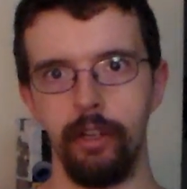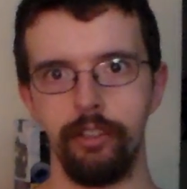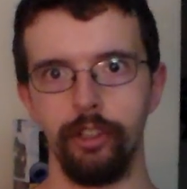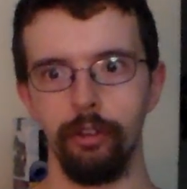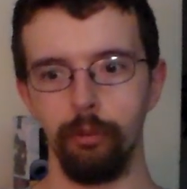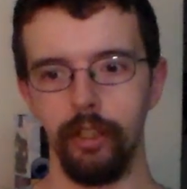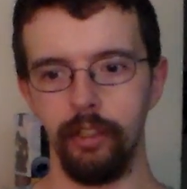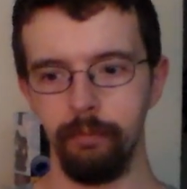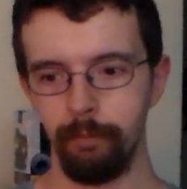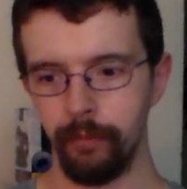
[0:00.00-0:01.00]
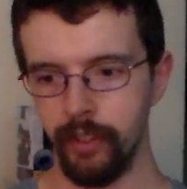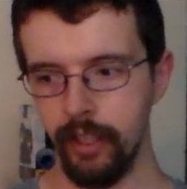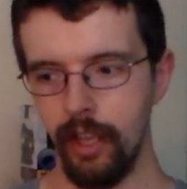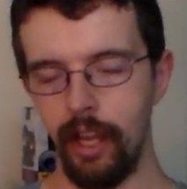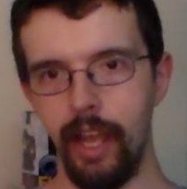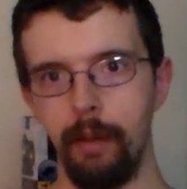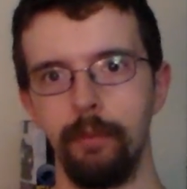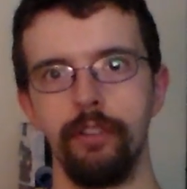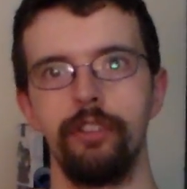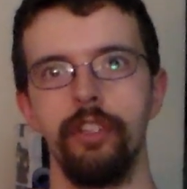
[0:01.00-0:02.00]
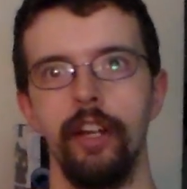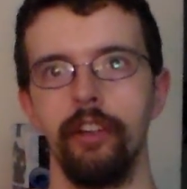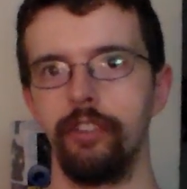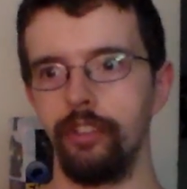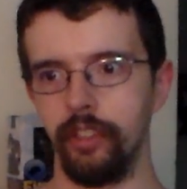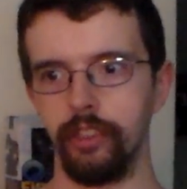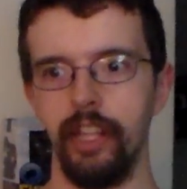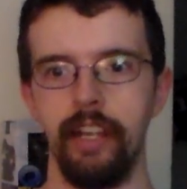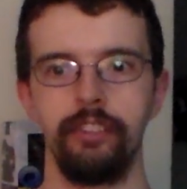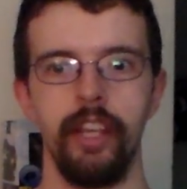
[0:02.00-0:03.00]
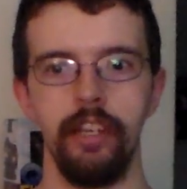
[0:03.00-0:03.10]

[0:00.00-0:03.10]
went to Goodwill, I happened to notice in the glass